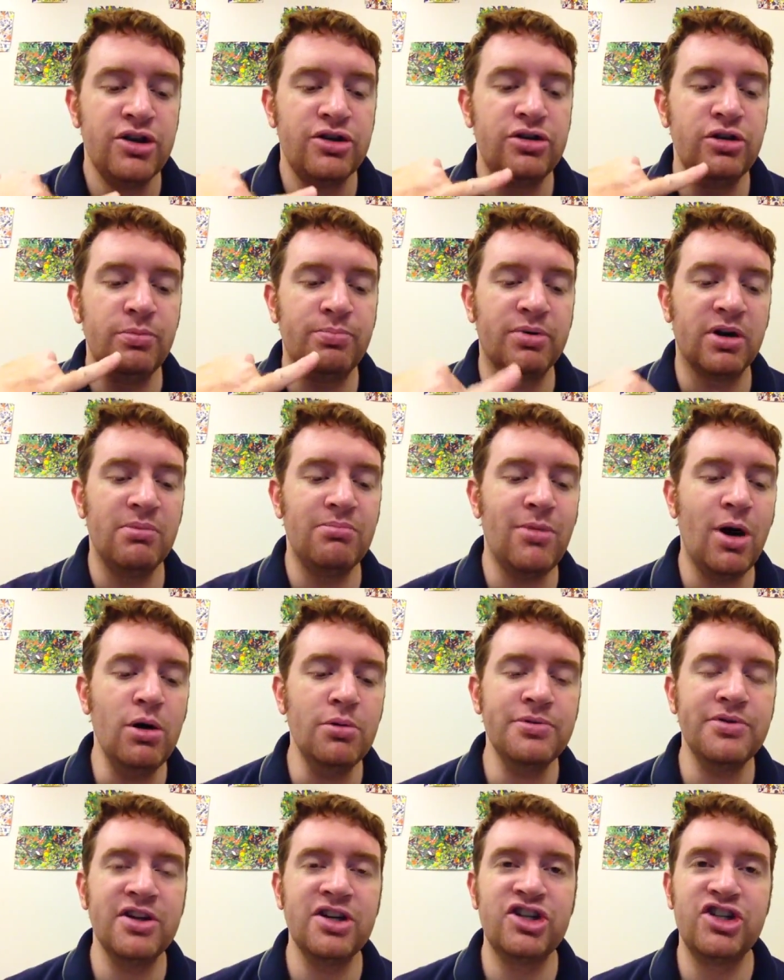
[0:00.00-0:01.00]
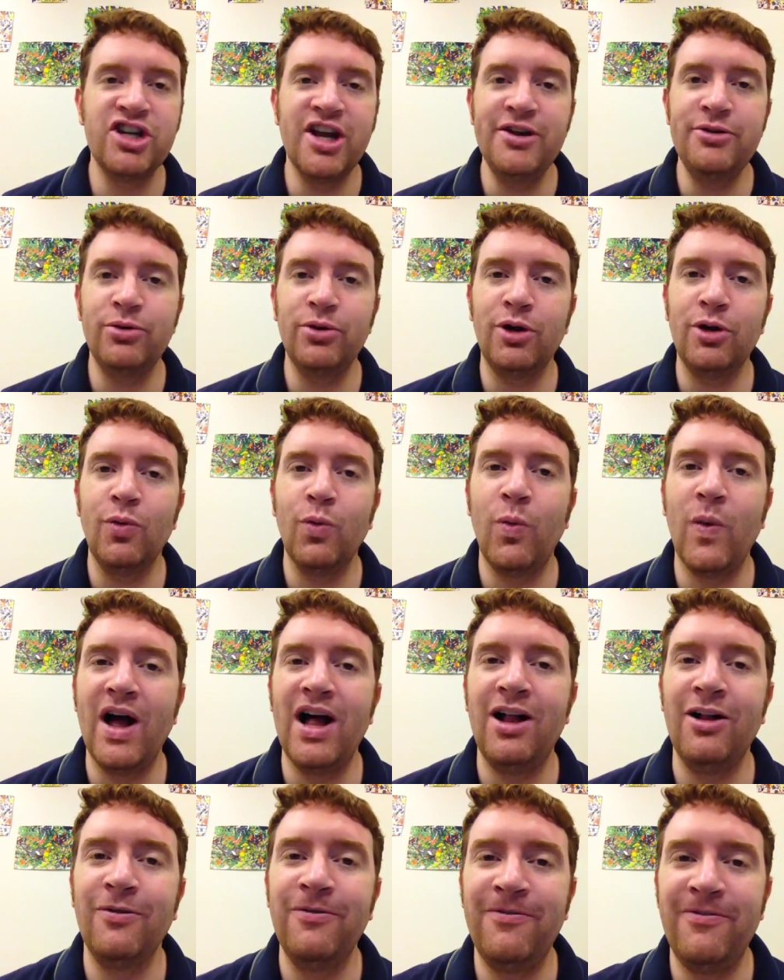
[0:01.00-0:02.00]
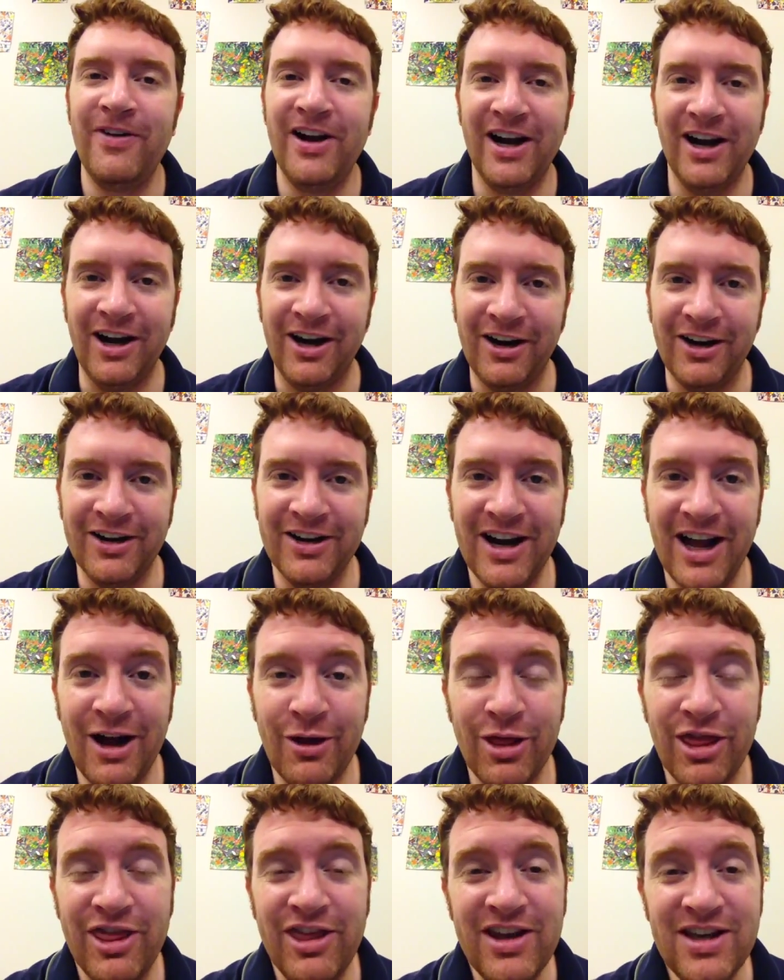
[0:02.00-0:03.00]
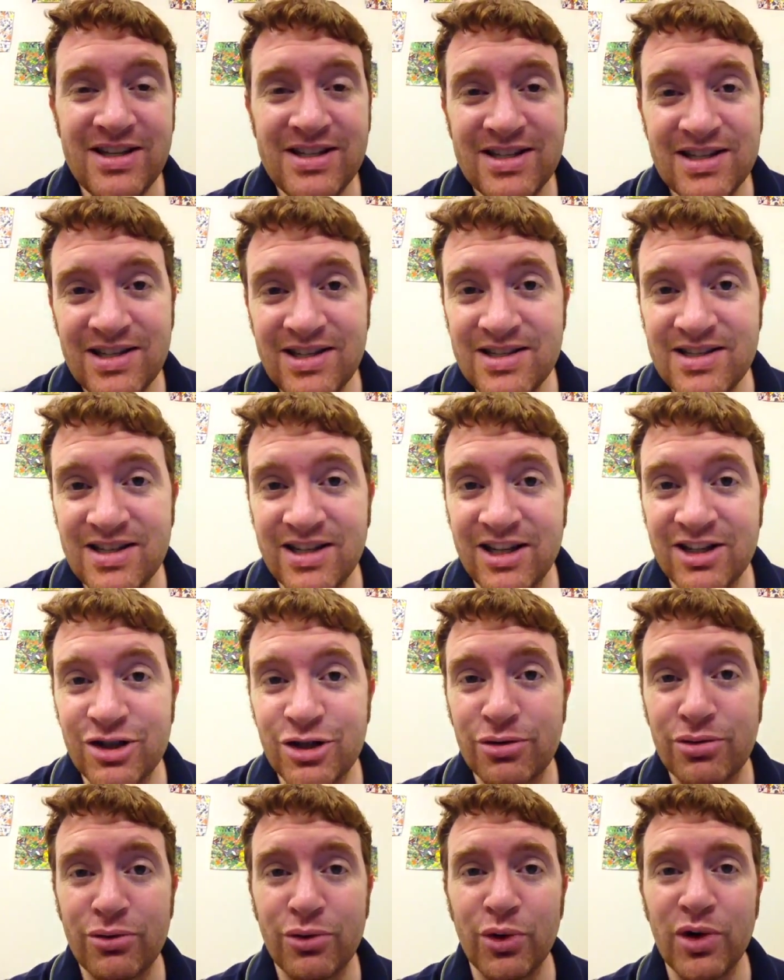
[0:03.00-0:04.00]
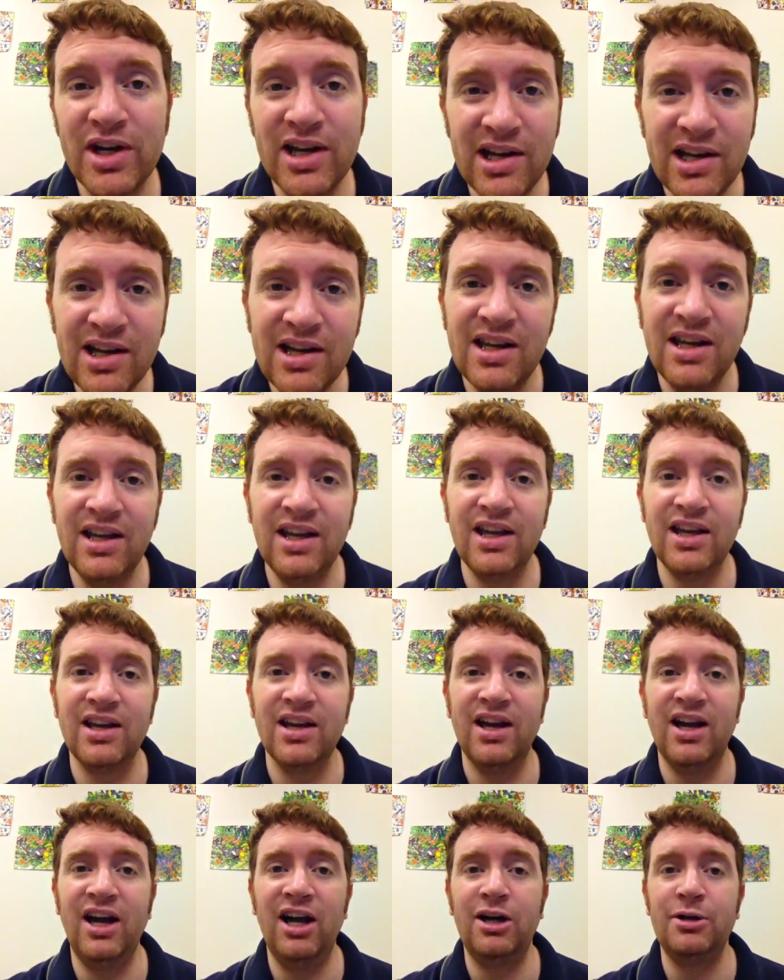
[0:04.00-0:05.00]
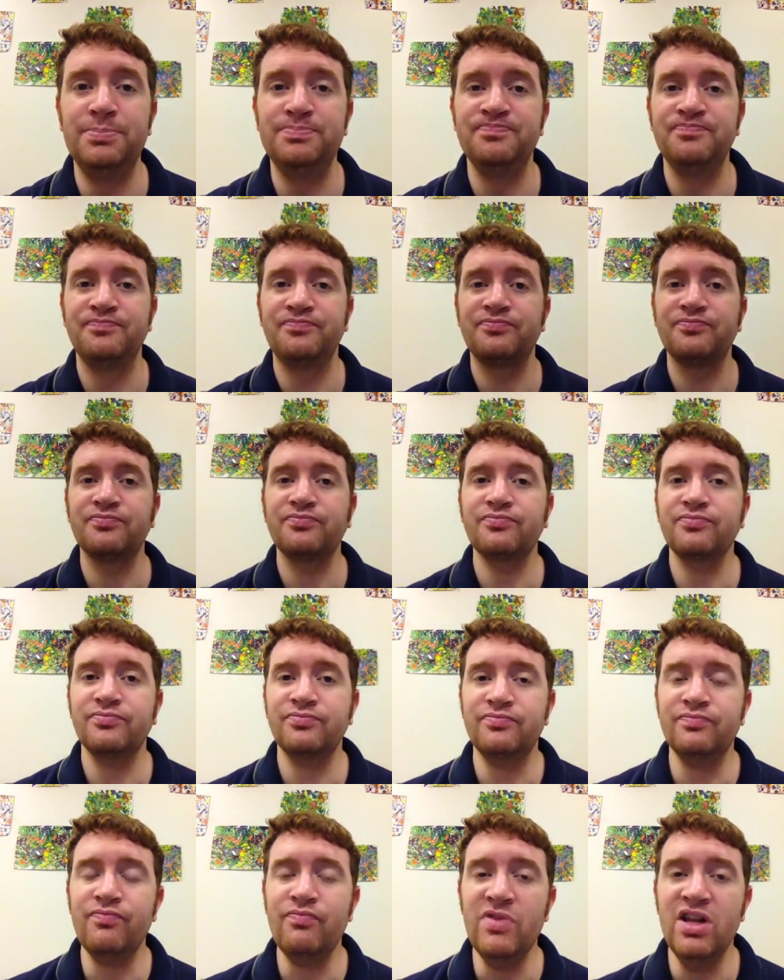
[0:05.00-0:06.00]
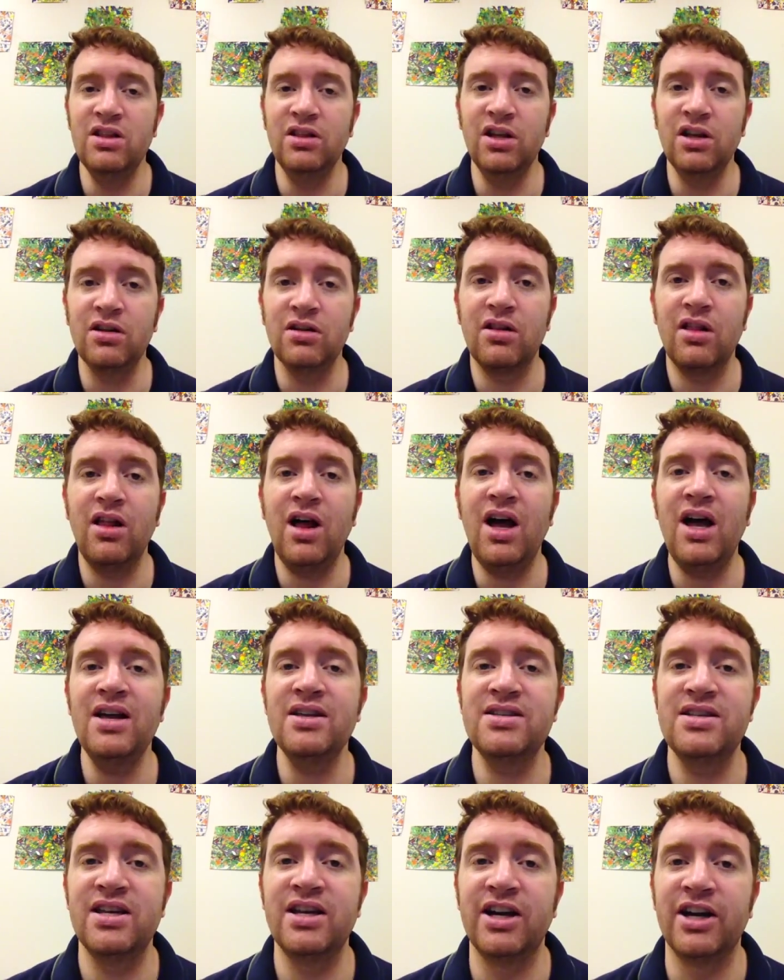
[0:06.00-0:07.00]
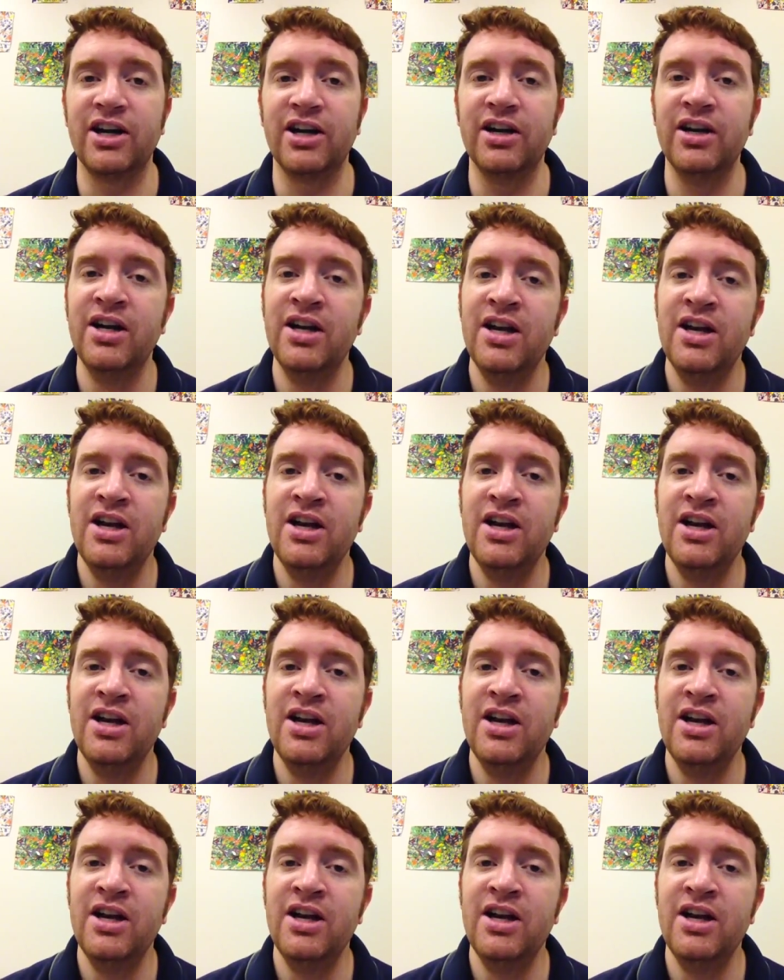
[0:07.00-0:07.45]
To promote the general welfare. Now this is an intriguing little clause here